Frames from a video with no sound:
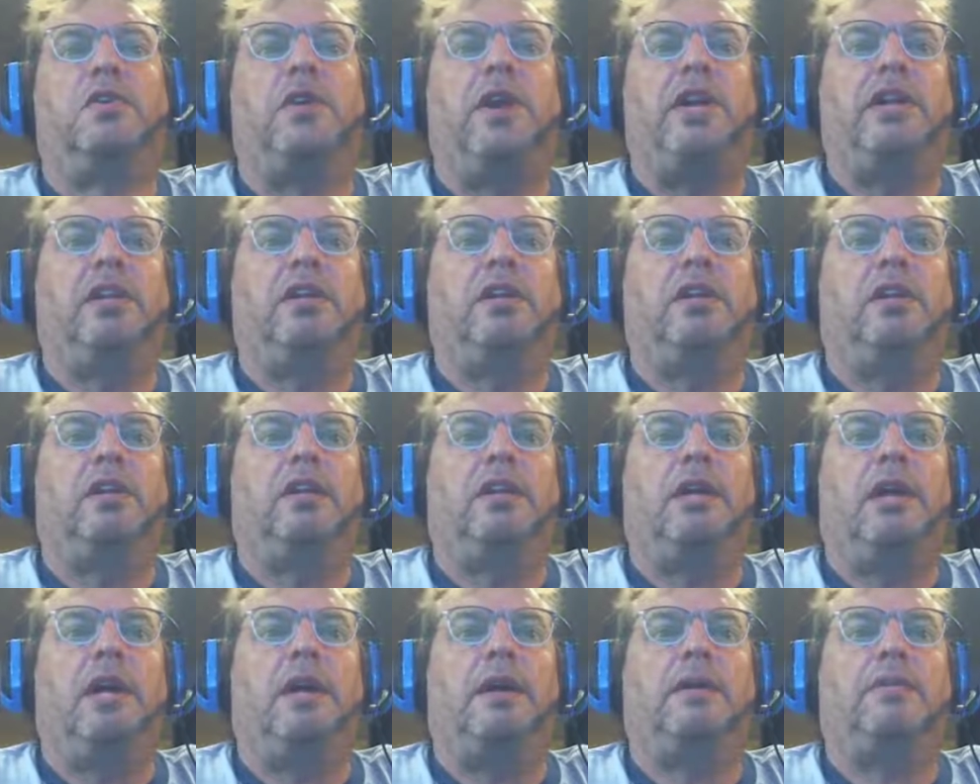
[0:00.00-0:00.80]
create a
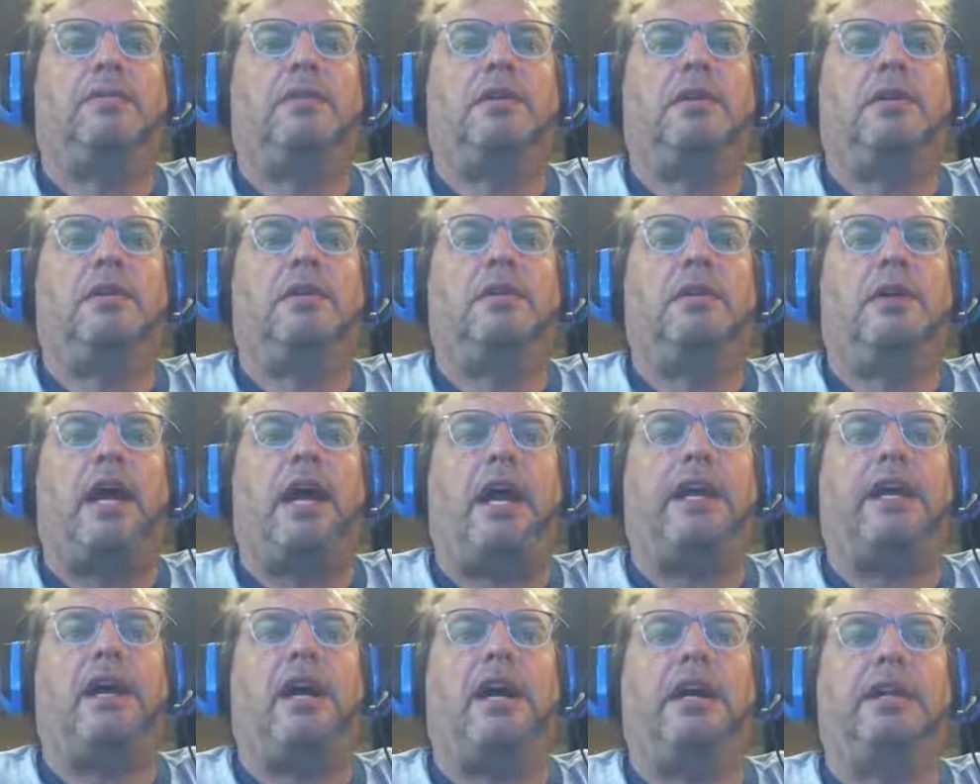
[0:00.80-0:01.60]
little
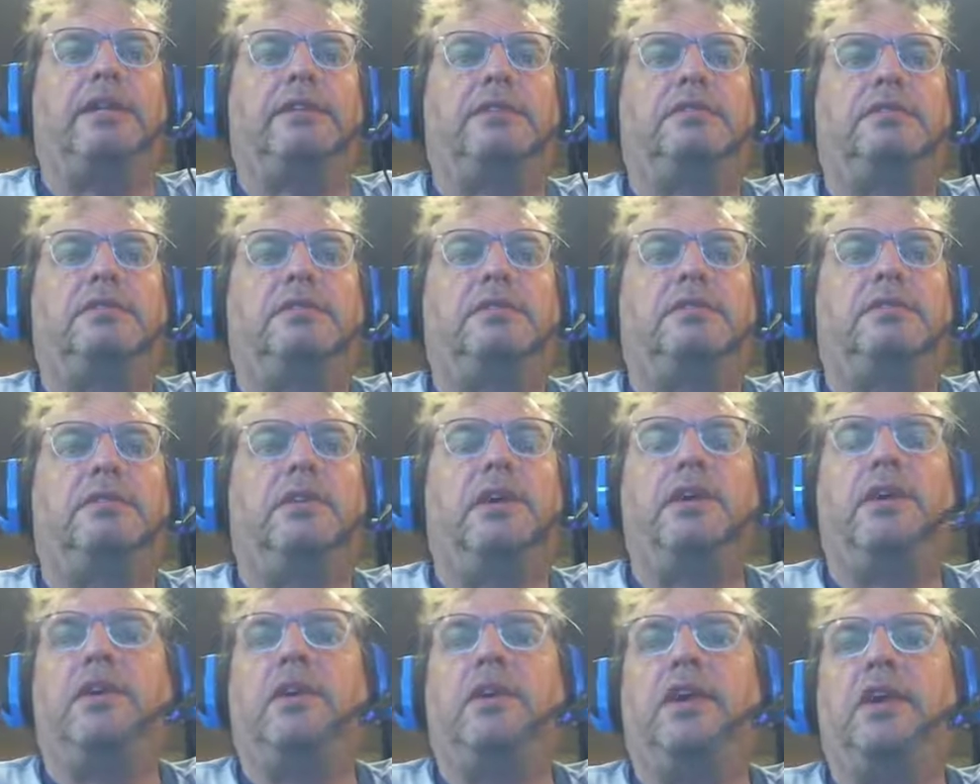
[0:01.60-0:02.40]
icon
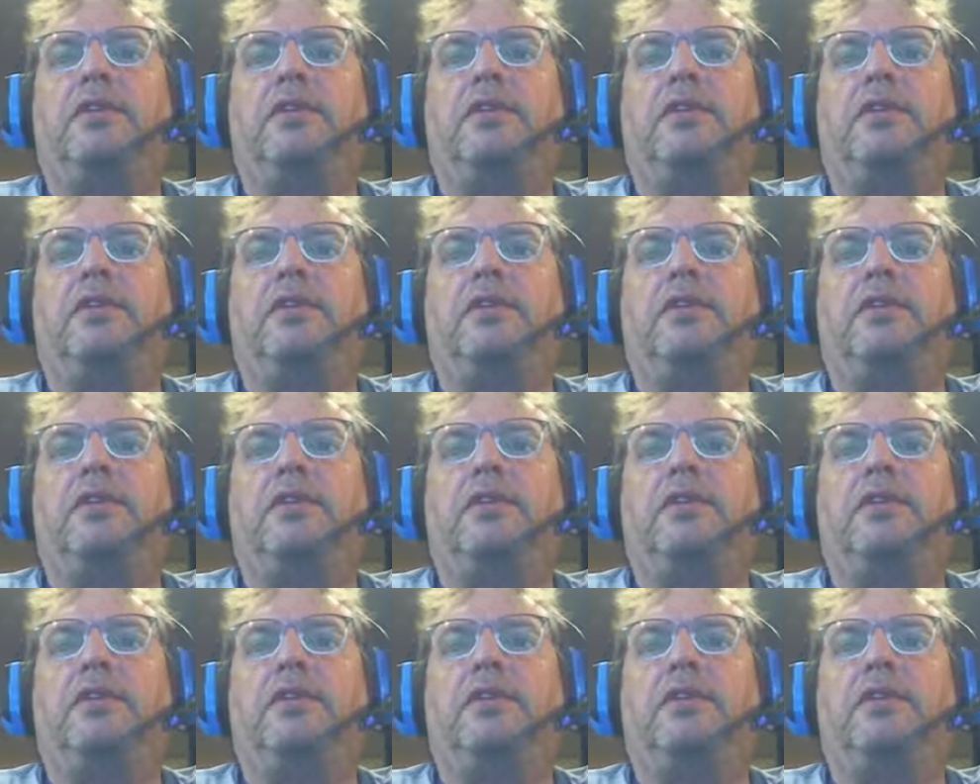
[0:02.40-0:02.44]
on your